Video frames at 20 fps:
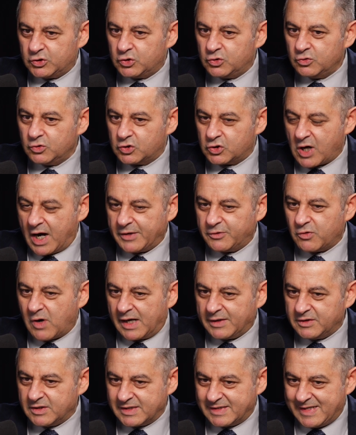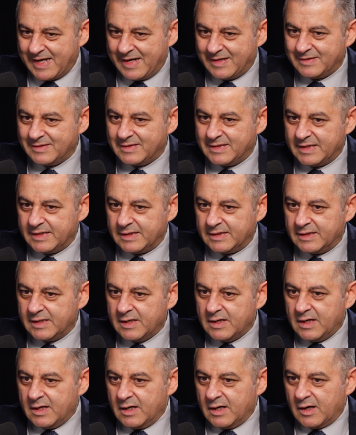to try to understand the
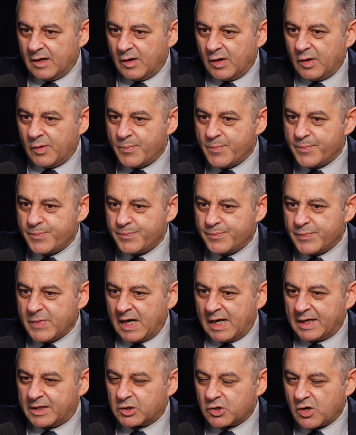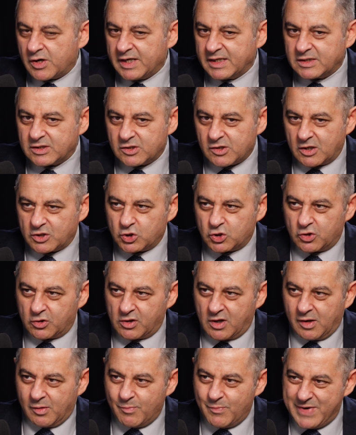electronic
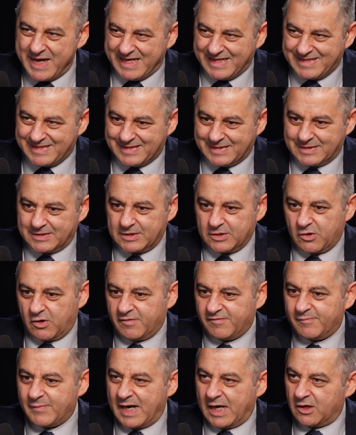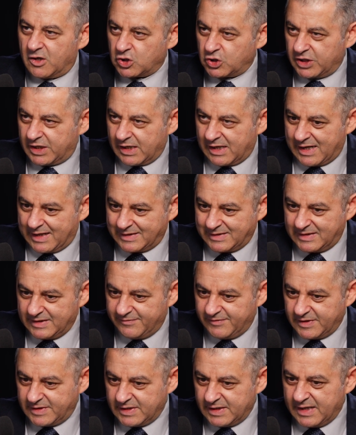structural basis of biological
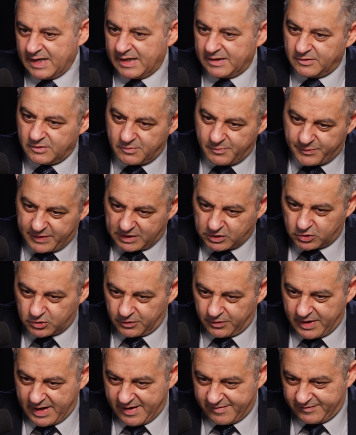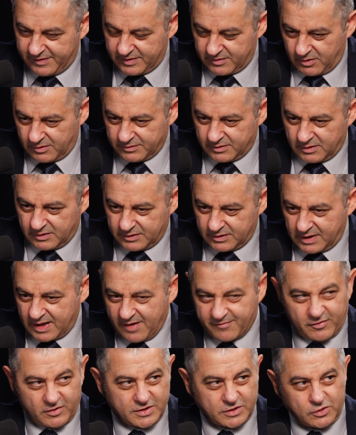activity. And the picture you have here on the
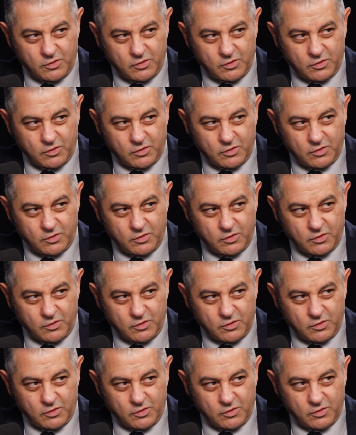cover